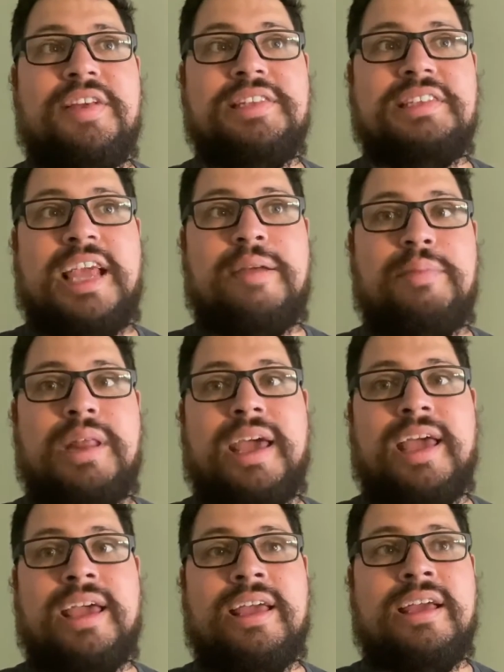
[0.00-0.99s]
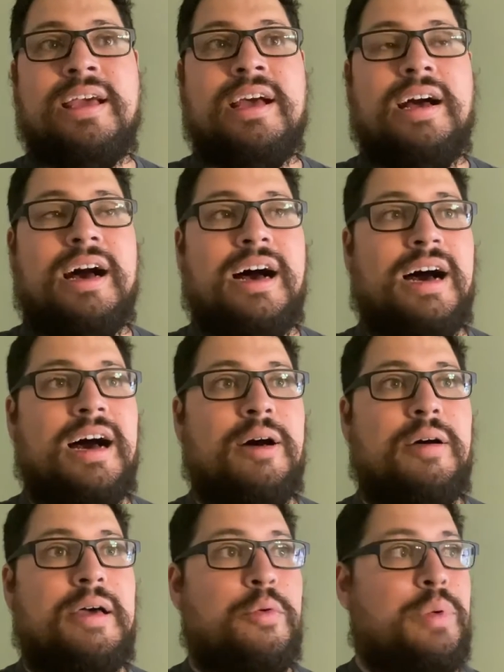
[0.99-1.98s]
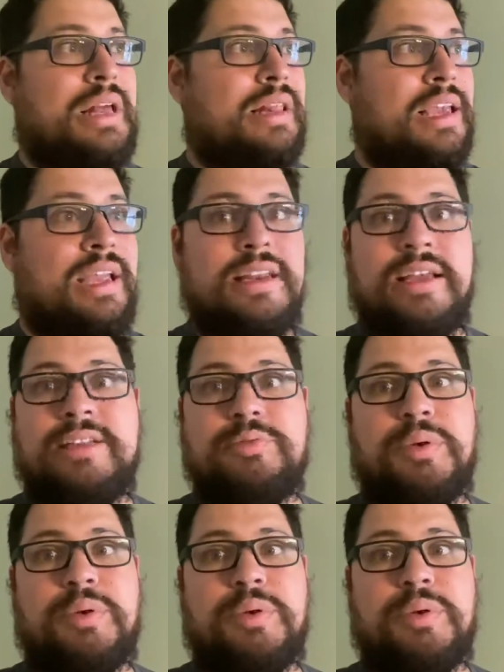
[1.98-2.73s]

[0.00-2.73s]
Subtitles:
same day, and we cleaned it.